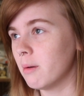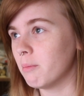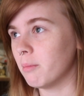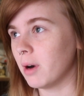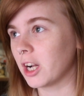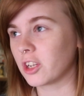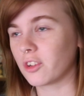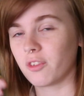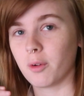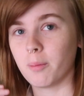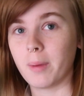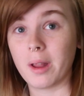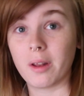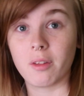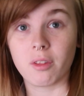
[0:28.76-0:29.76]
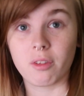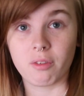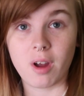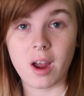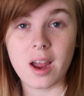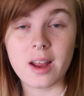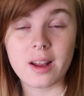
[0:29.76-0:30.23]
March for Men's
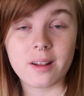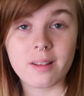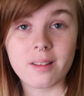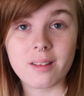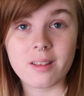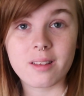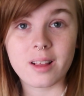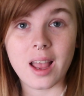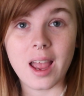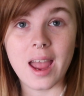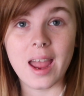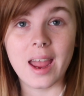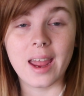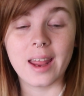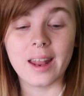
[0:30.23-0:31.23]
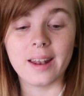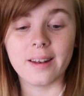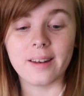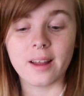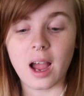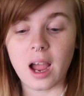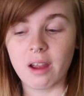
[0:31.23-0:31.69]
Rights
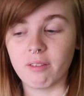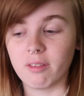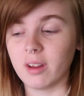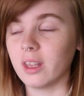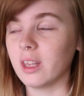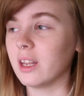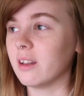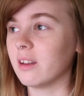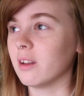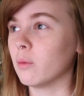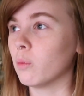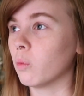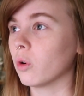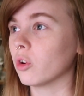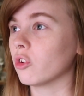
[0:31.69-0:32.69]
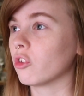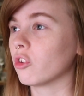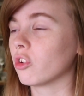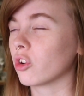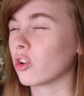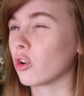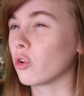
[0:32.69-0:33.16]
and I really did want
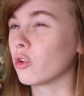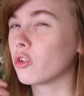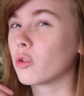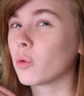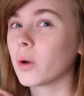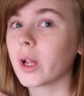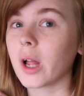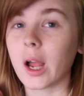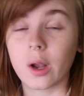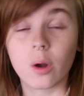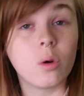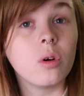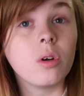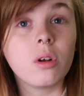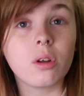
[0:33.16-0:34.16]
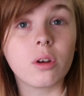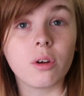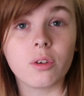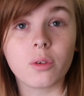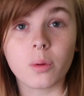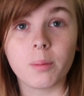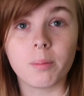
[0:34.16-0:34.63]
to go to it. I couldn't
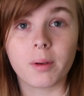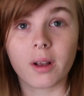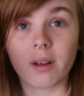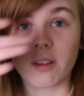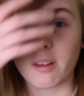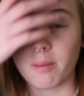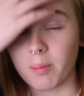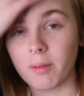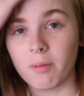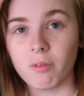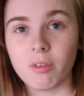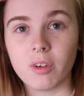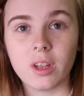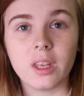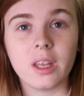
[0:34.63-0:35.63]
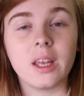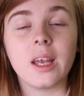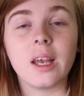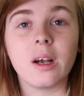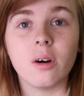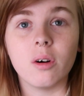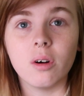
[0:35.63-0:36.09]
go to it because I've been really
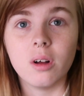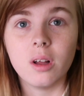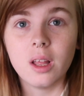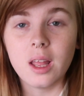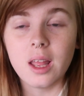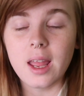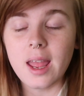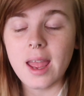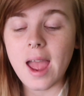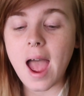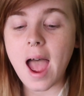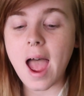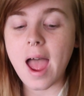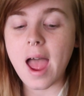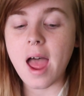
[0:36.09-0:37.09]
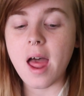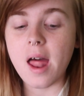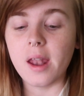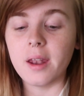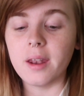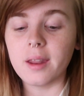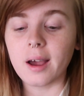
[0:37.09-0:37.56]
ill
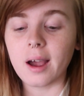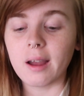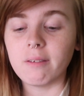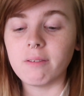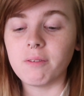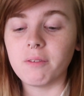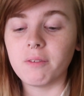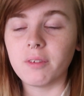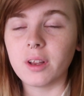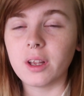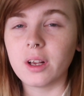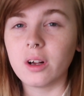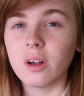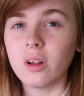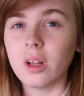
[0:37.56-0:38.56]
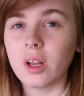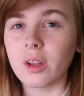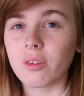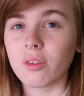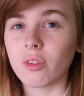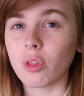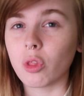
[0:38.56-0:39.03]
and I feel
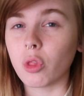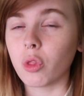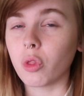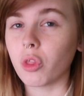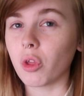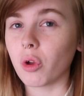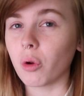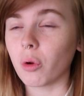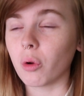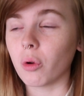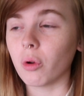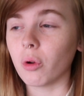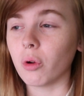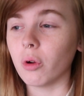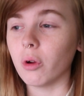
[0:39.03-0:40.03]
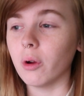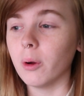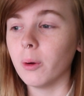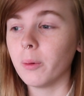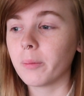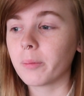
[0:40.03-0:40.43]
as though